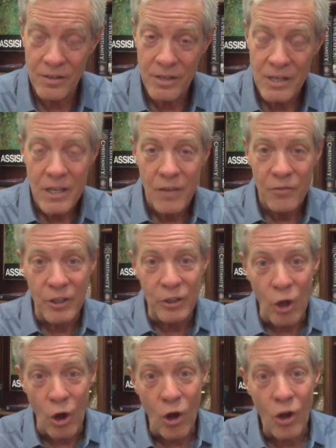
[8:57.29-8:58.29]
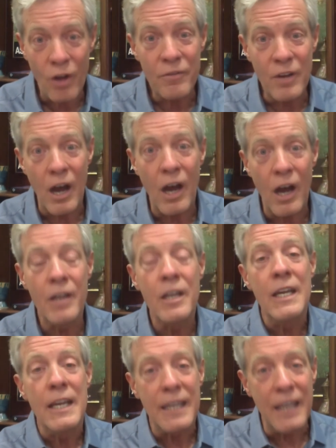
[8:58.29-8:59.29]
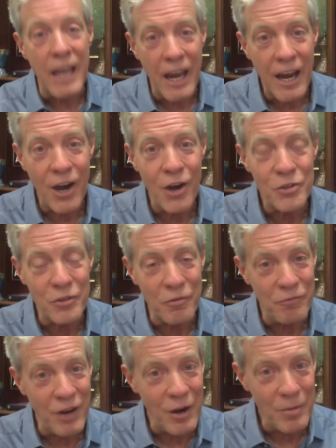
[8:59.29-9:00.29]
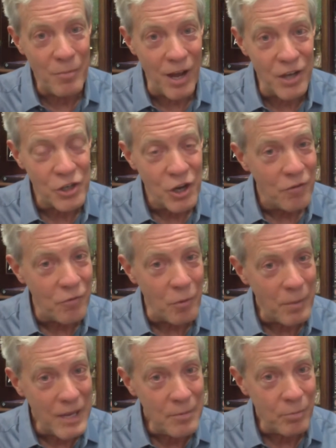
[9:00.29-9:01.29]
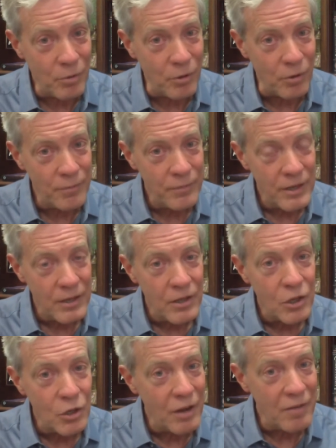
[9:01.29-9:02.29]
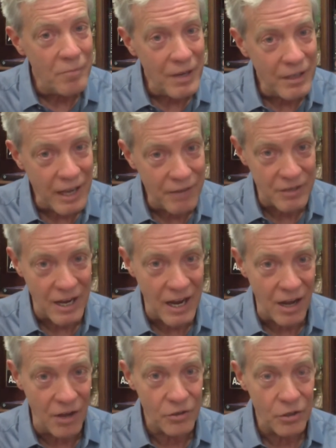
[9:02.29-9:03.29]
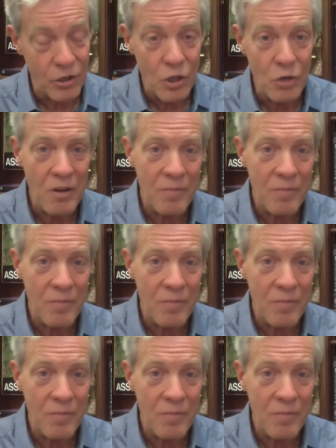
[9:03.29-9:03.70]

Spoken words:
The law of God cares very much for people who have been left out, who have been